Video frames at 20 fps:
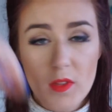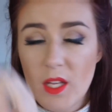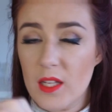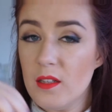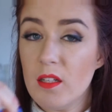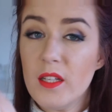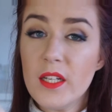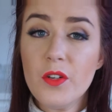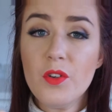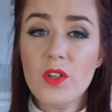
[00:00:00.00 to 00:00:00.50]

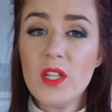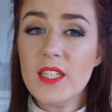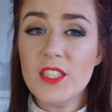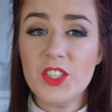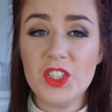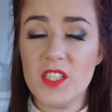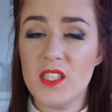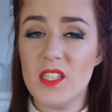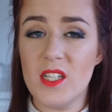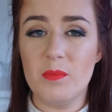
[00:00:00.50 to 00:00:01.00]
Literally
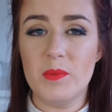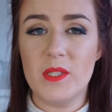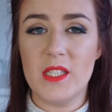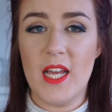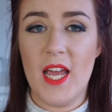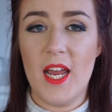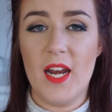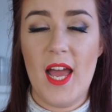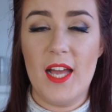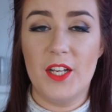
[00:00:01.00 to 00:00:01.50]
just dipped it
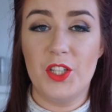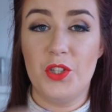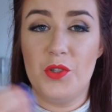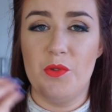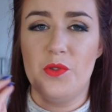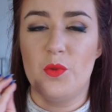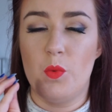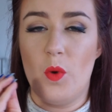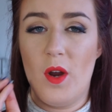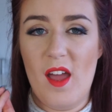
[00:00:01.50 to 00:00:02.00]
in and
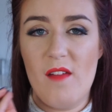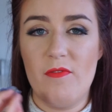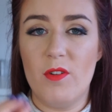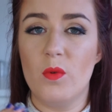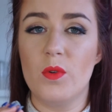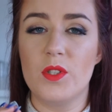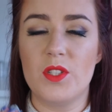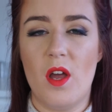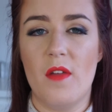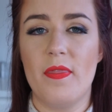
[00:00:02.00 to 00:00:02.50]
used whatever
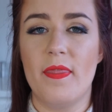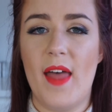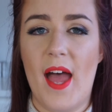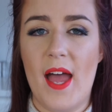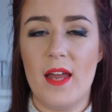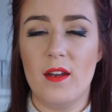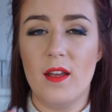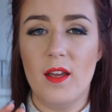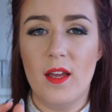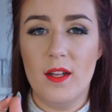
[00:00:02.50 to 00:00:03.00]
was on
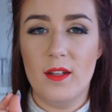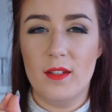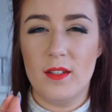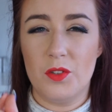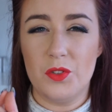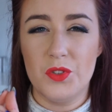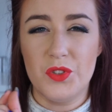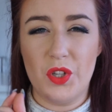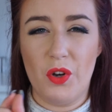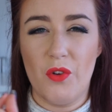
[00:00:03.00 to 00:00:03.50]
that
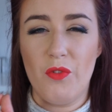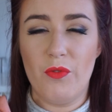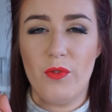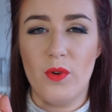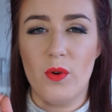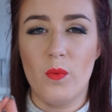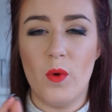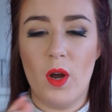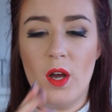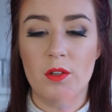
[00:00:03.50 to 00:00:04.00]
little doe
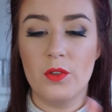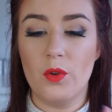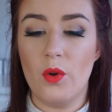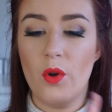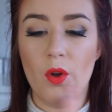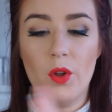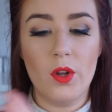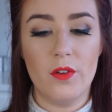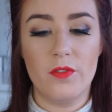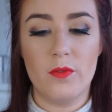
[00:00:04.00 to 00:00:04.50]
foot wand
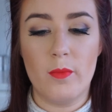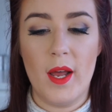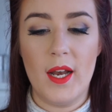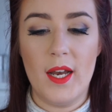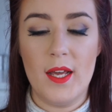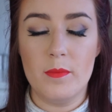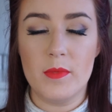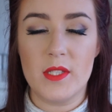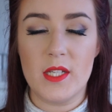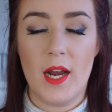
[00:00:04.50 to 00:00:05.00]
all over my lips,